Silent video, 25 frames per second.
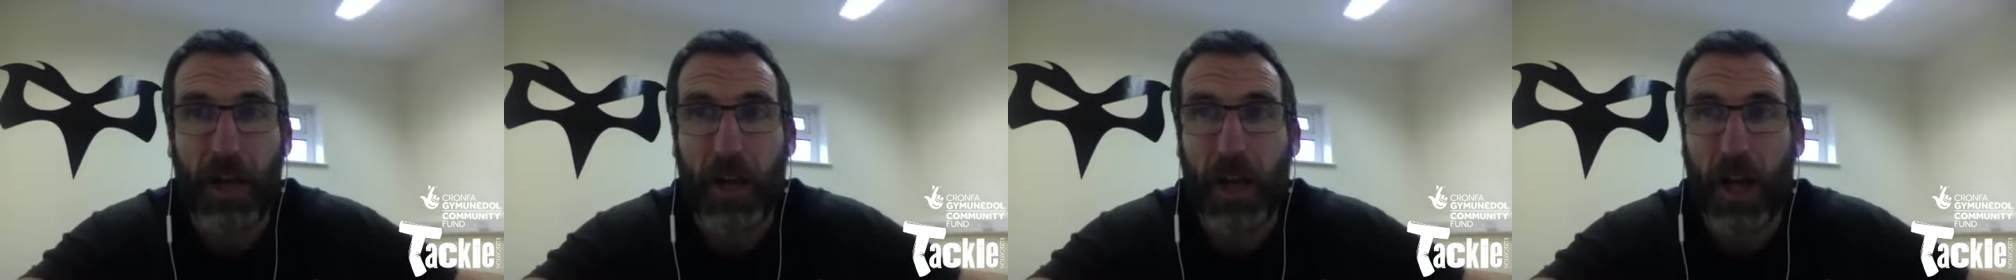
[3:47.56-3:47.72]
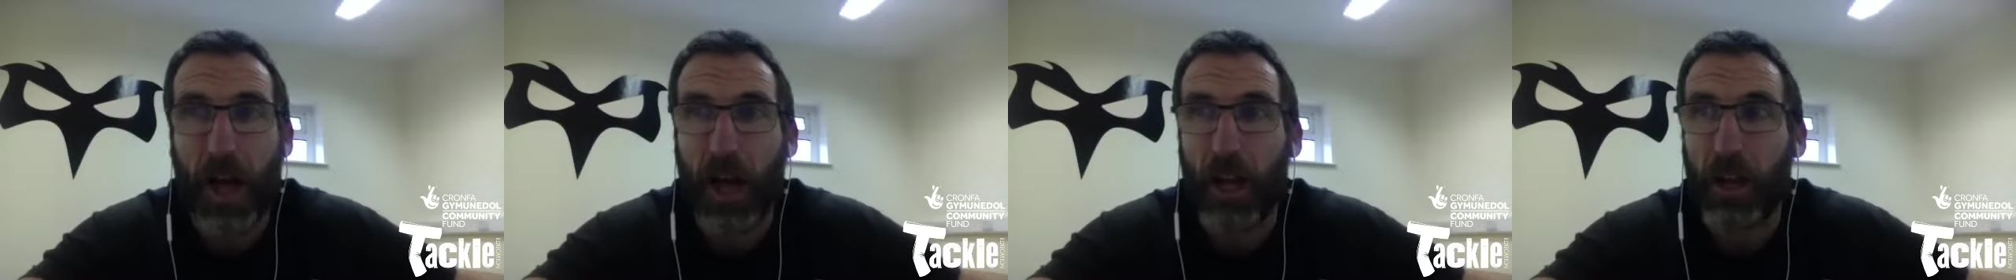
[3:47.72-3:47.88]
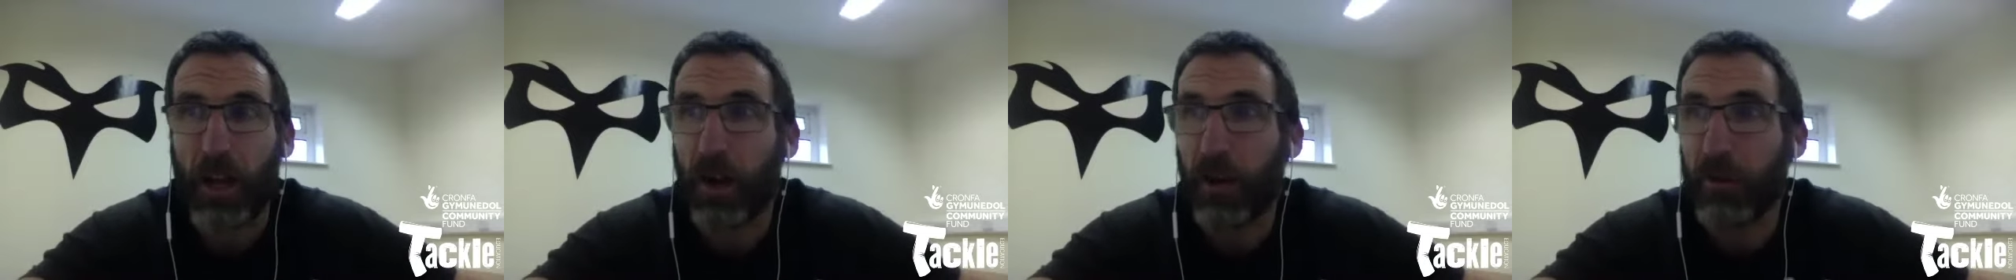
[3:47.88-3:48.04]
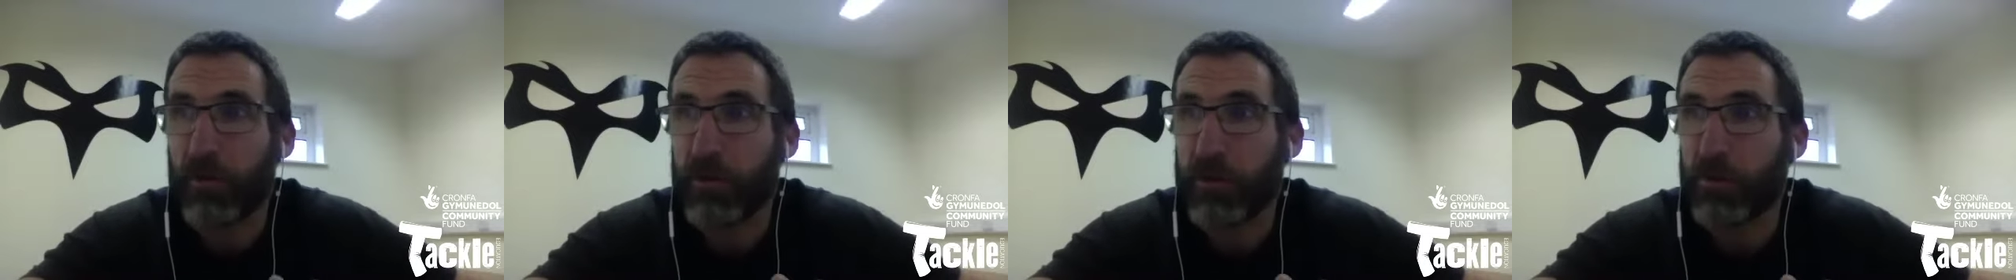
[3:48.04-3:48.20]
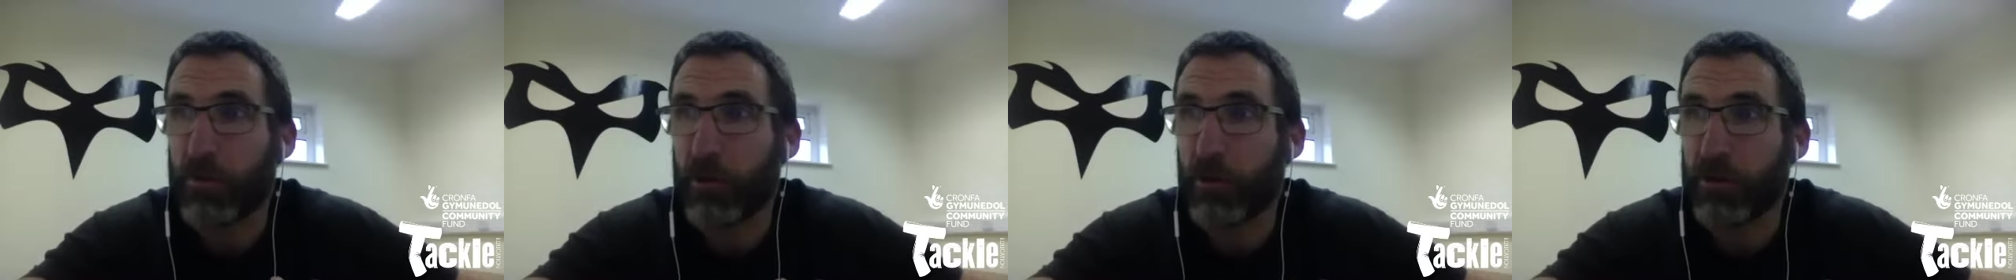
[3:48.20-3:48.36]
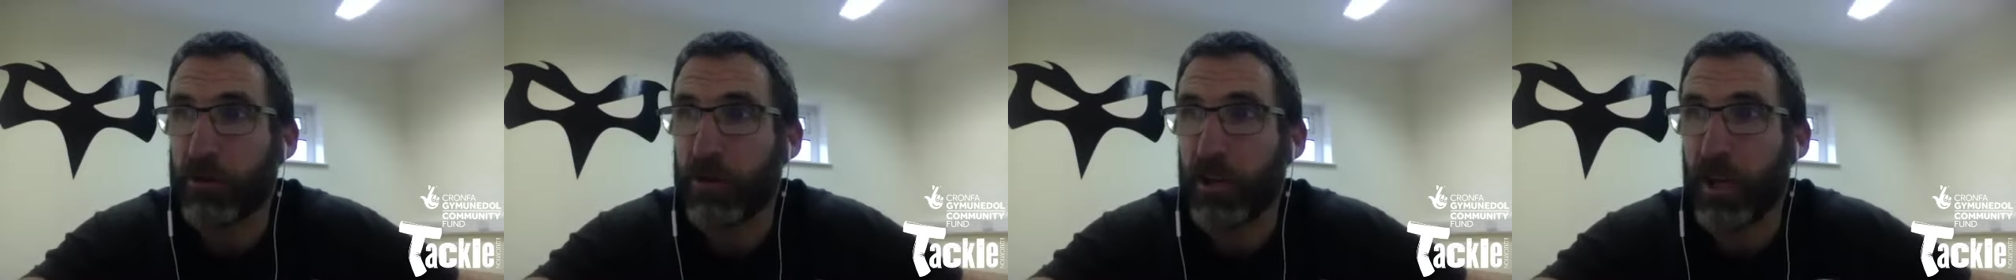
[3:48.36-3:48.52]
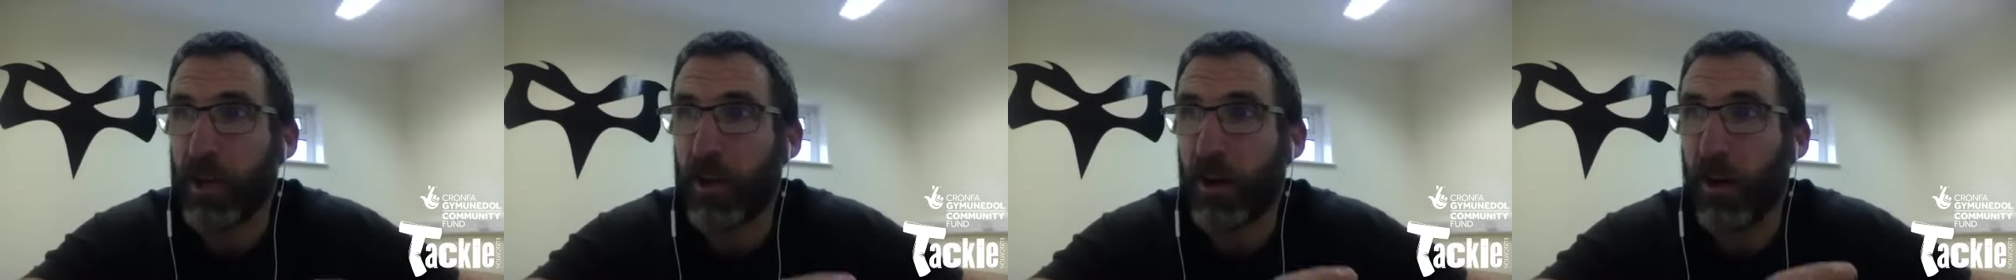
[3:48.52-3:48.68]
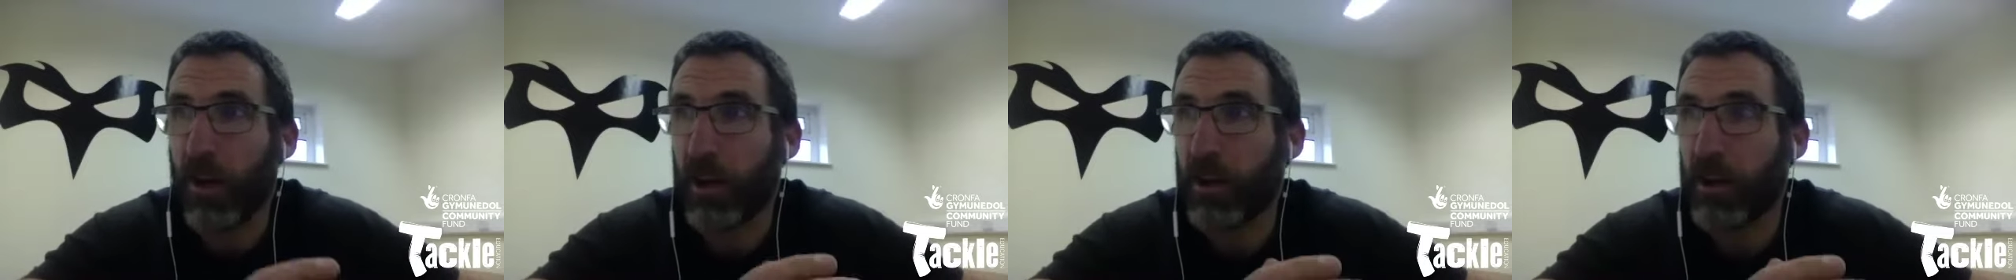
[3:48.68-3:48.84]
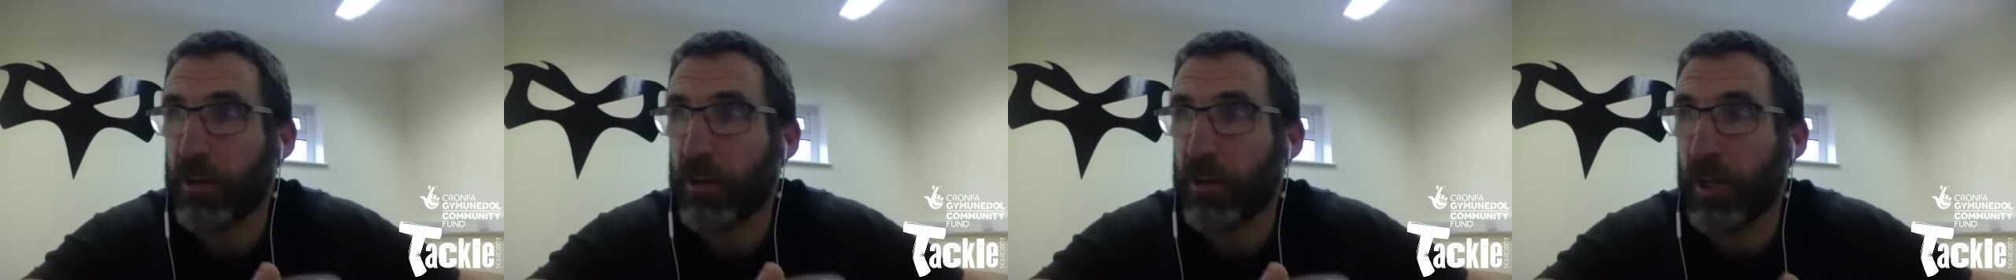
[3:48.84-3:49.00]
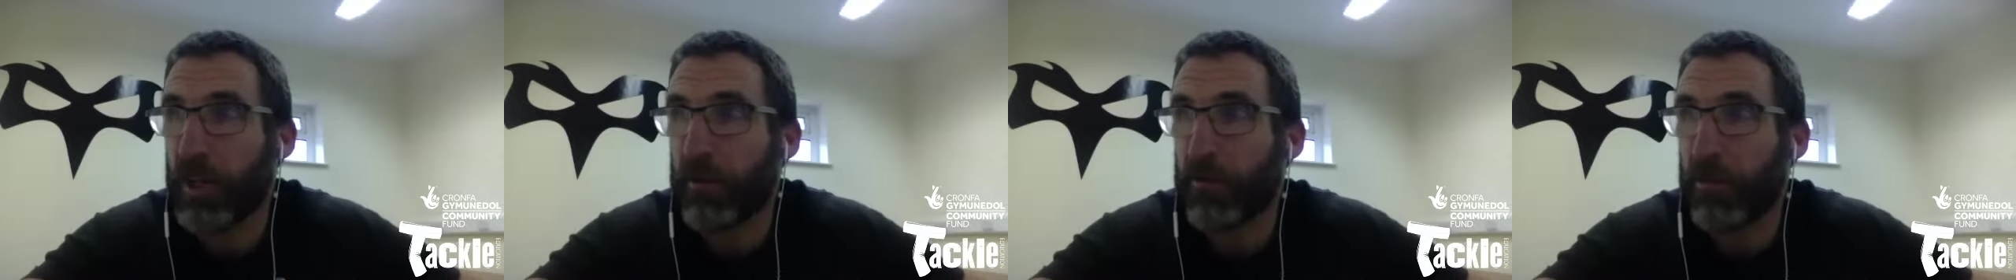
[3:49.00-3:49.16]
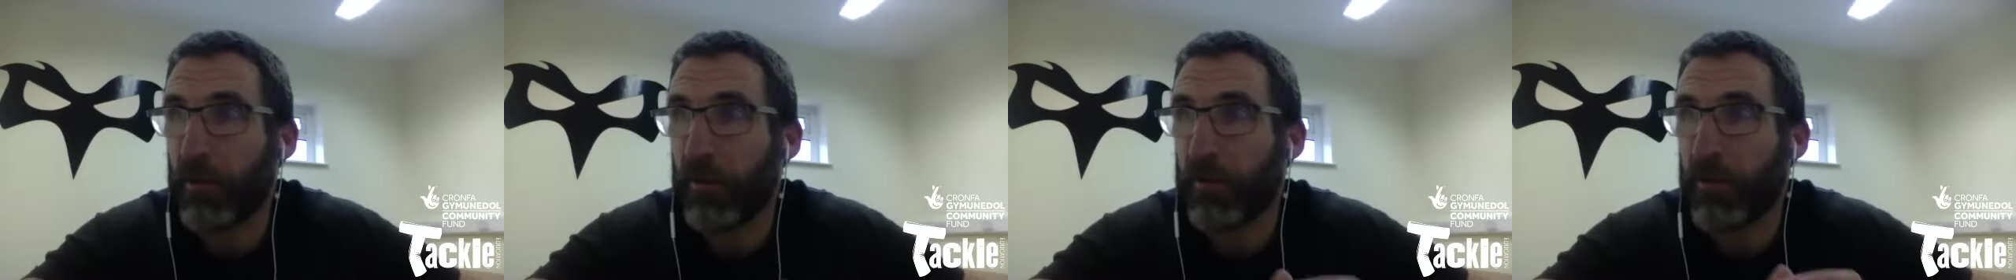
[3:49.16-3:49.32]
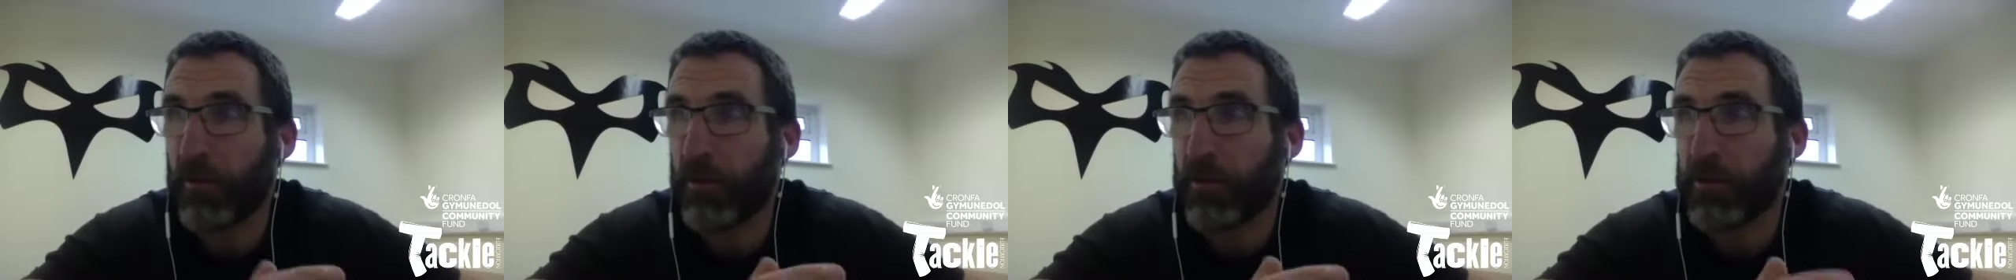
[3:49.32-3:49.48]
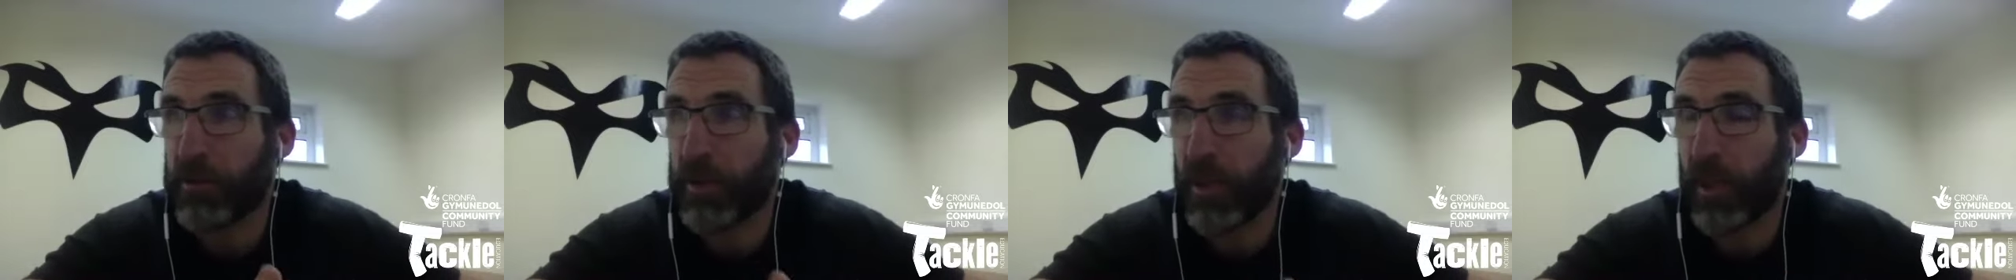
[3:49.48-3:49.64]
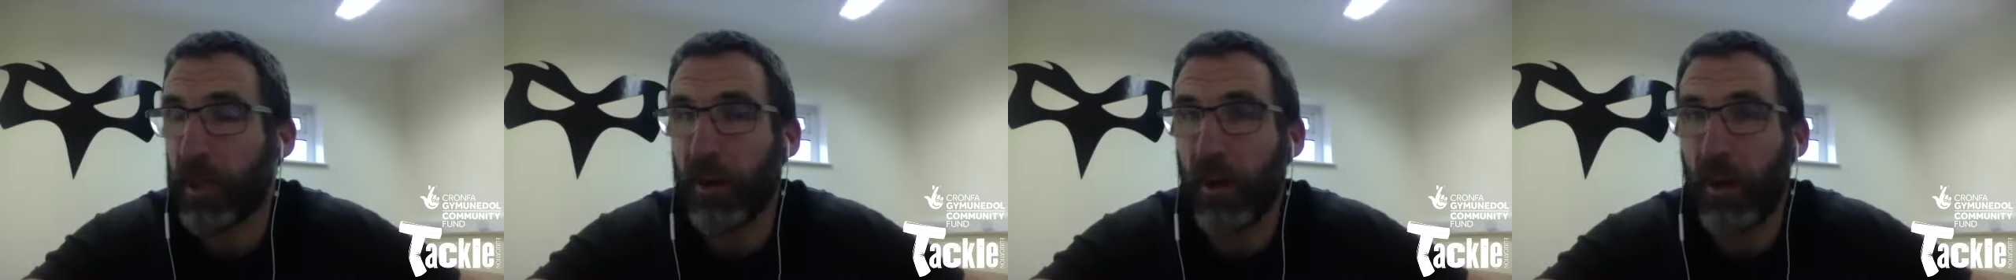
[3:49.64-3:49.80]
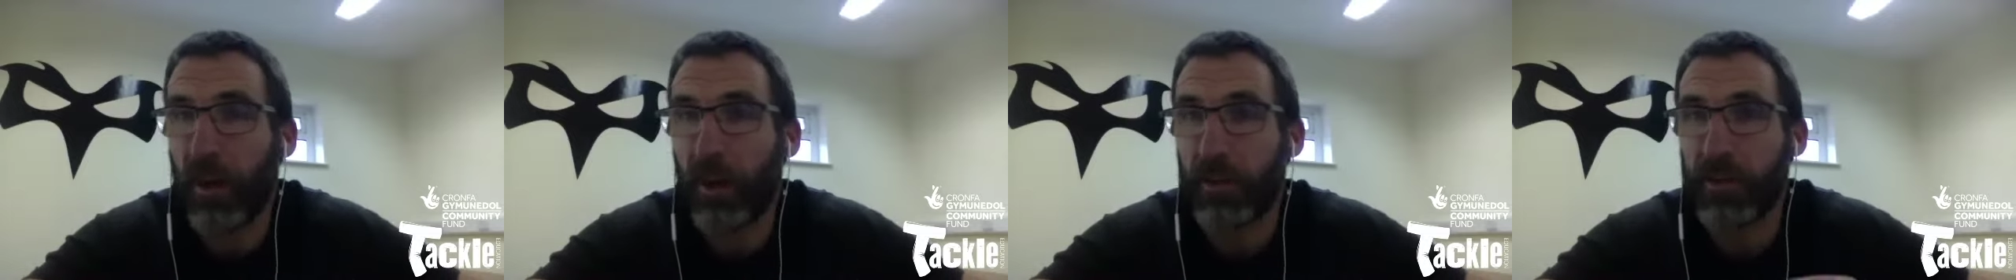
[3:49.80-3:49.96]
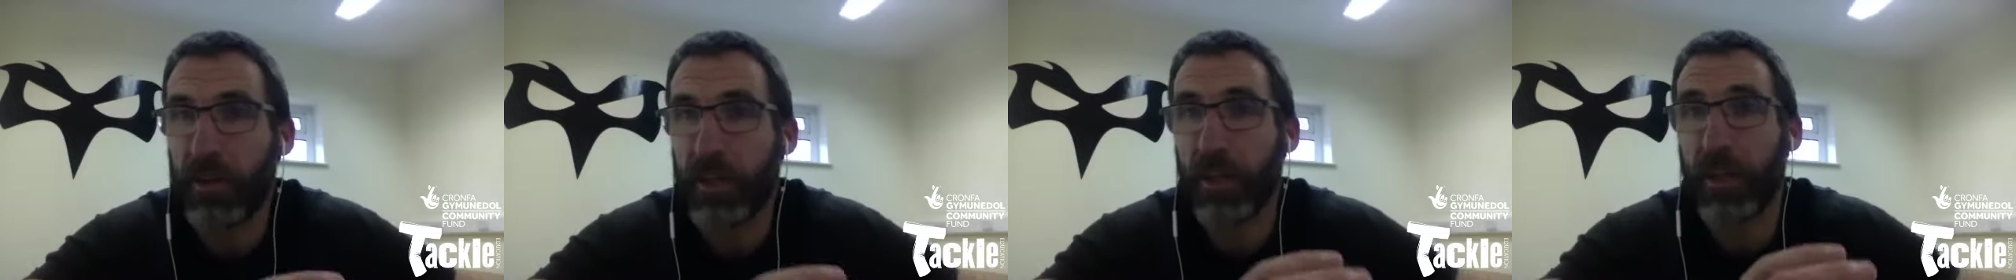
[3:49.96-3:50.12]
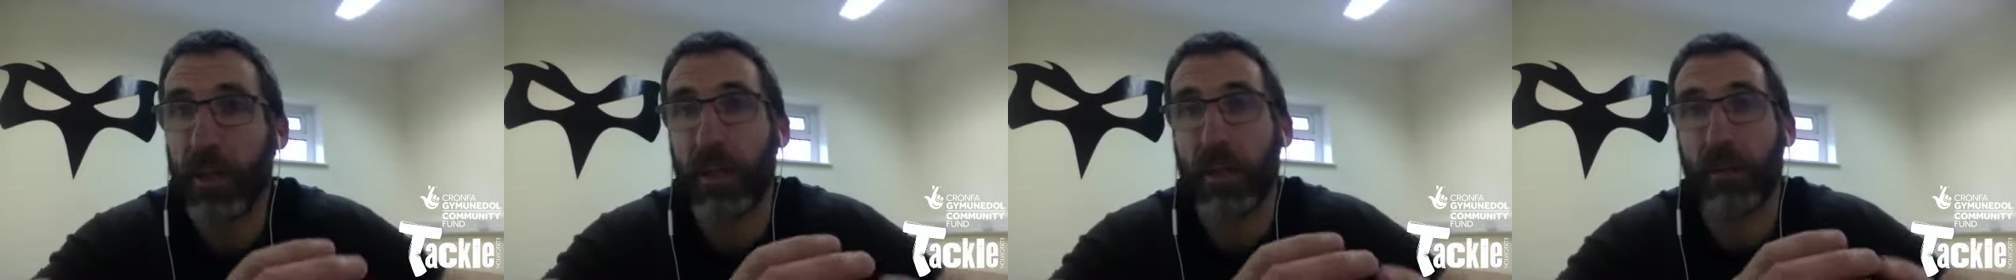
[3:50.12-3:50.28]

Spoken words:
a lot of sports psychology and performance psychology,